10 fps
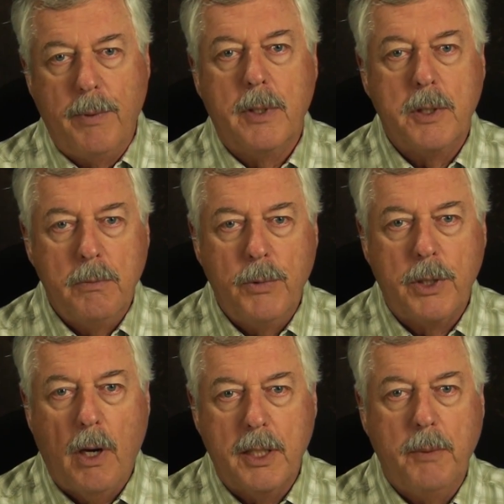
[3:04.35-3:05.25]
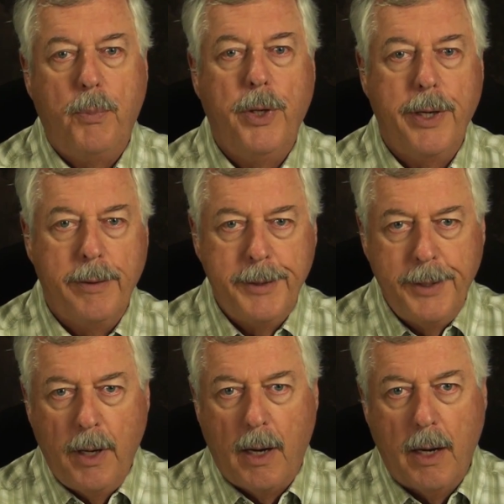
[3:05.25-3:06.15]
We're taught to put
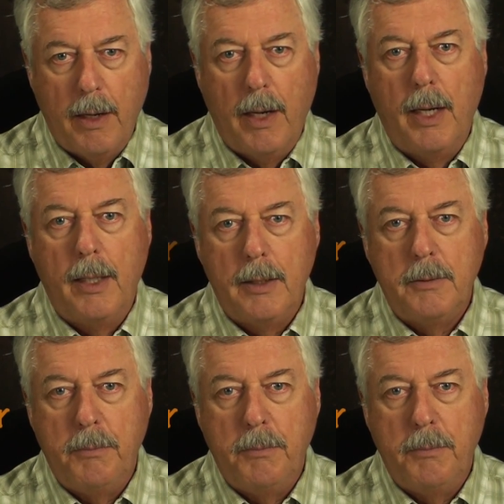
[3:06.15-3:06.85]
our